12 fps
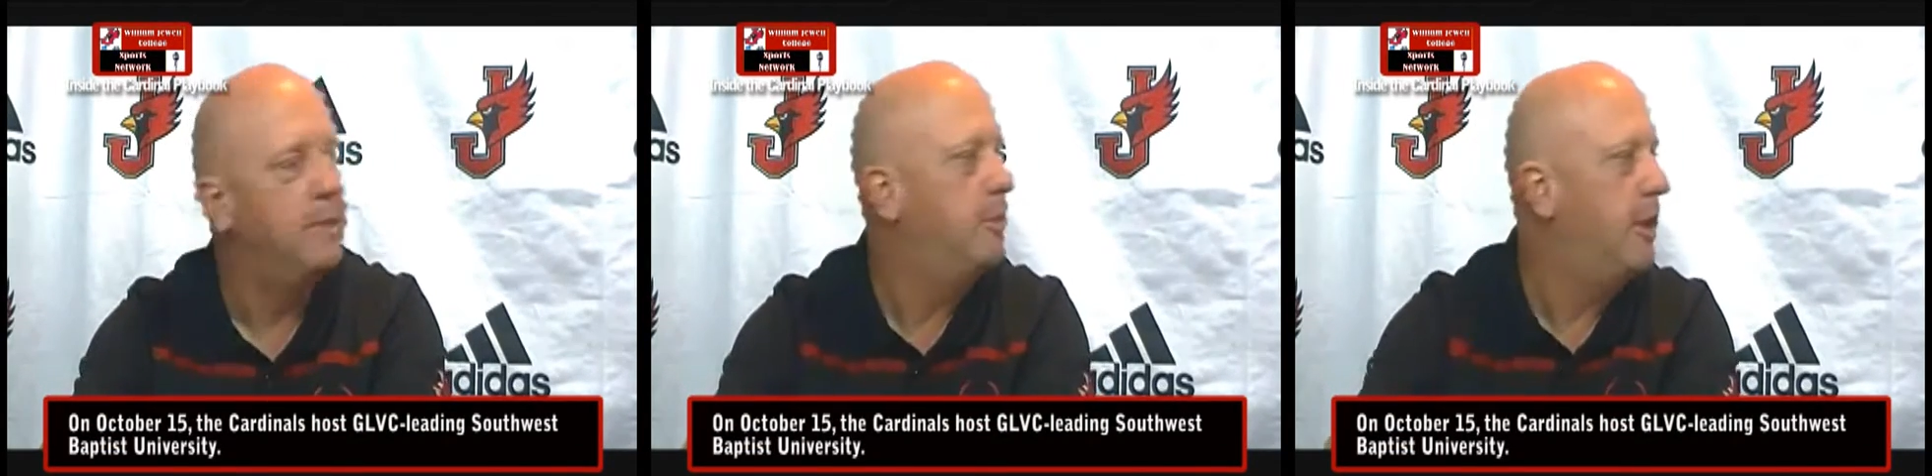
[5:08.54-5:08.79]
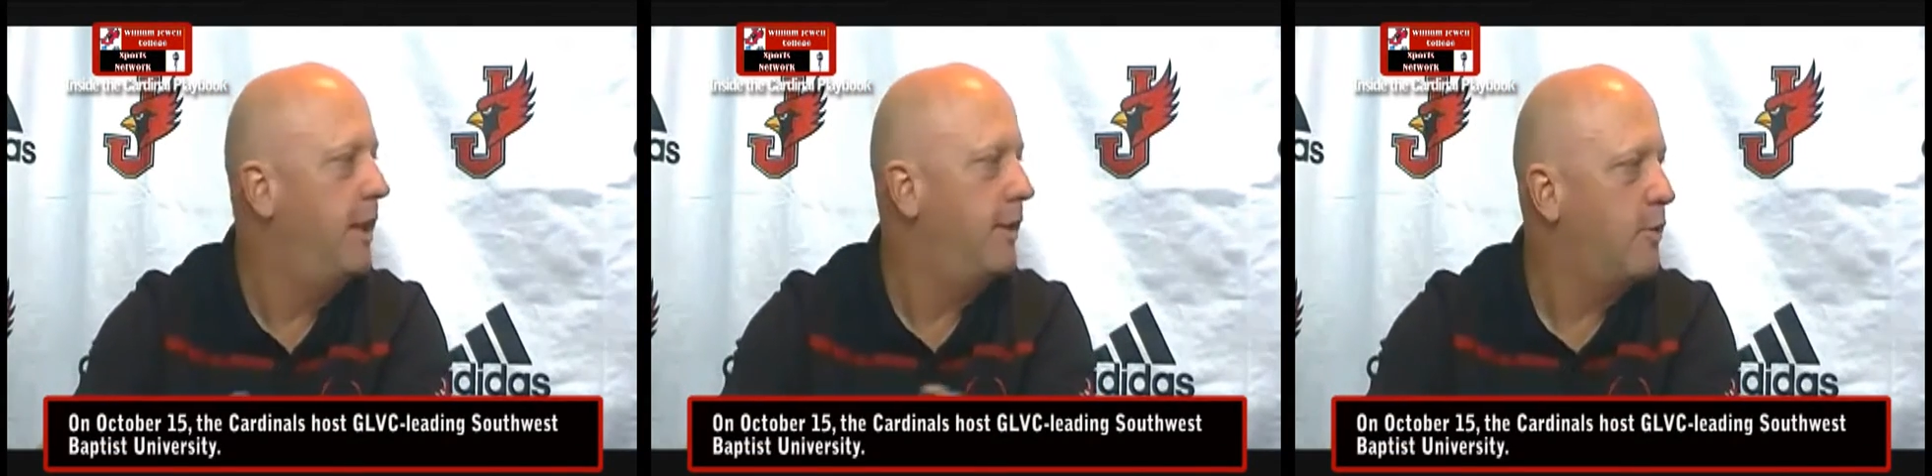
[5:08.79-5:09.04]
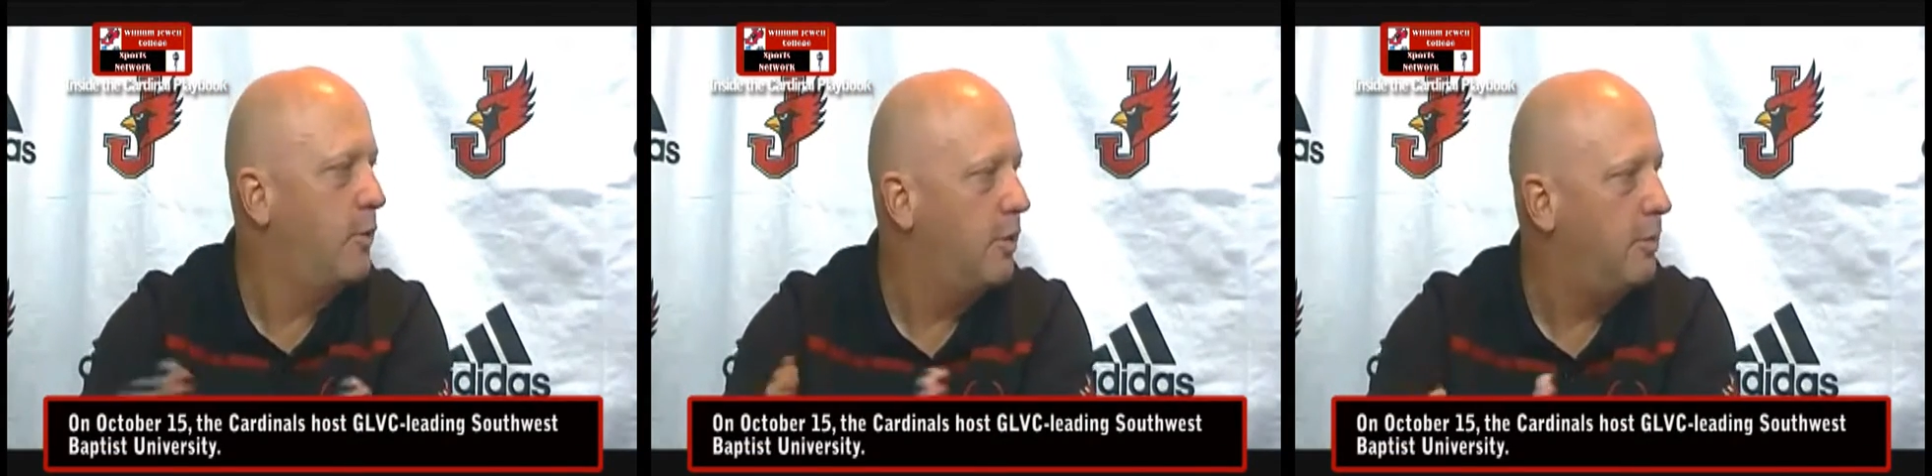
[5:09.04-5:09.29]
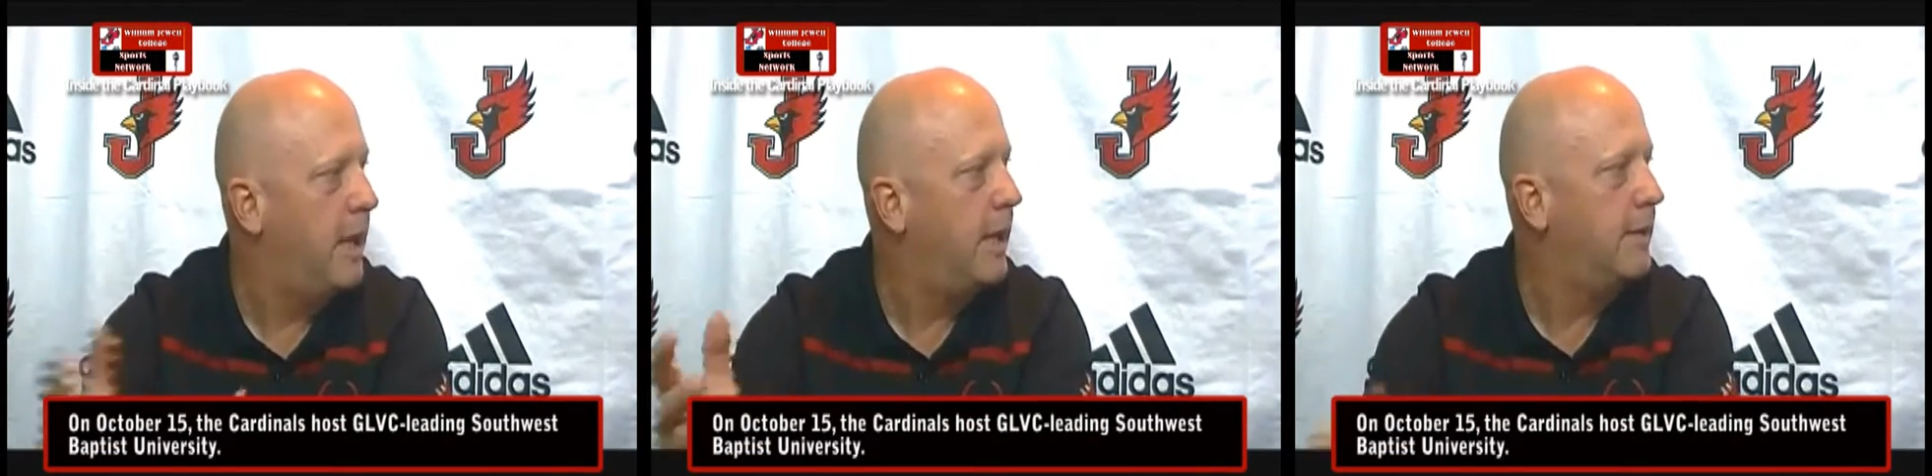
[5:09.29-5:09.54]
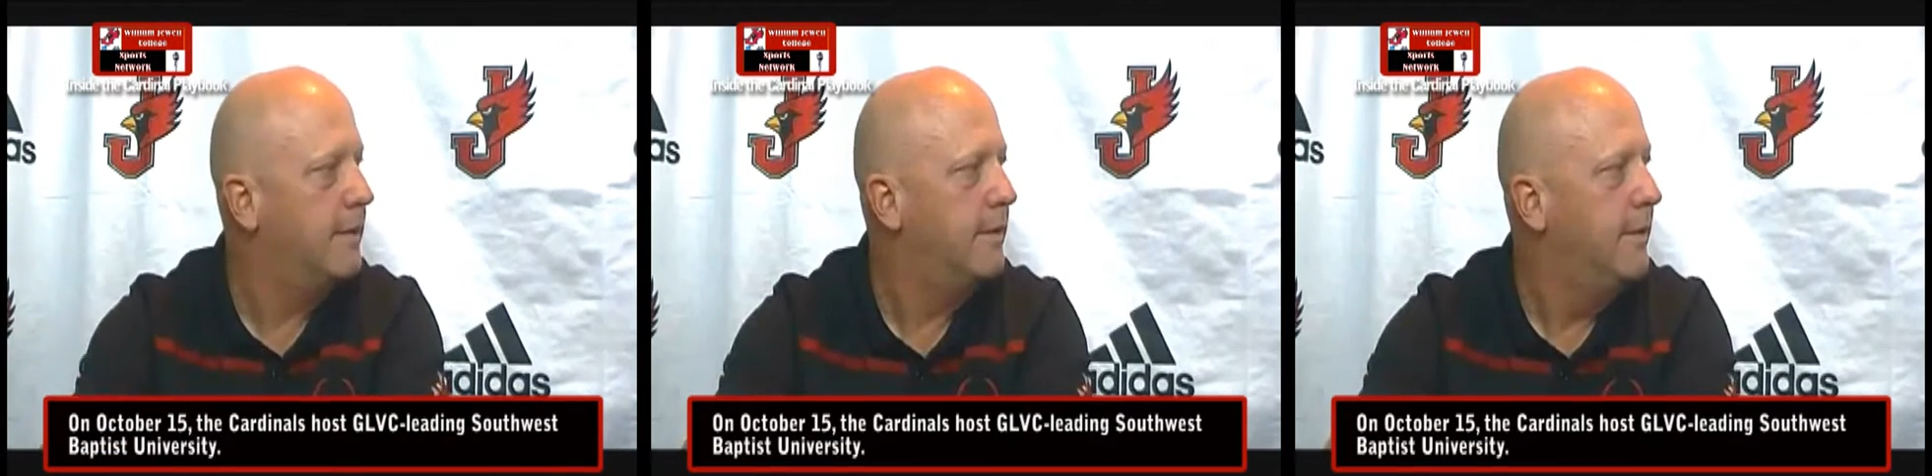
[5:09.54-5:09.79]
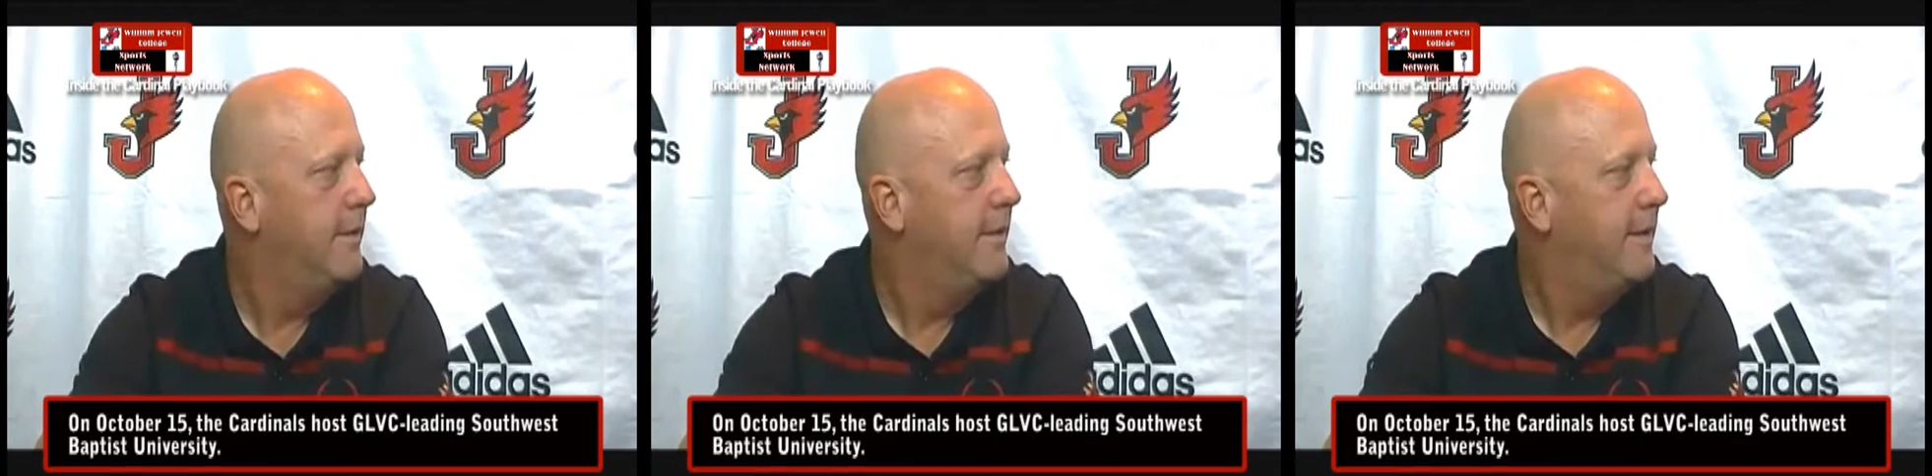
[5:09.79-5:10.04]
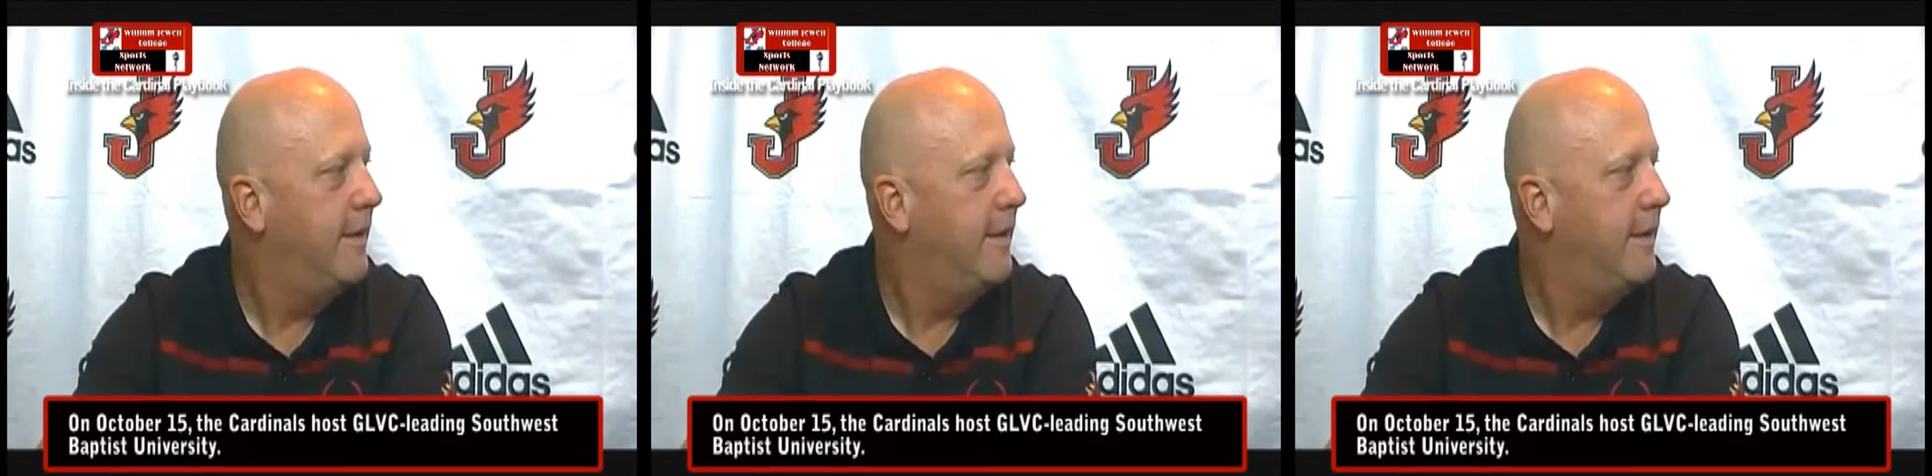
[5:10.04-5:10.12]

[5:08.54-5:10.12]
You make a big play at cornerback,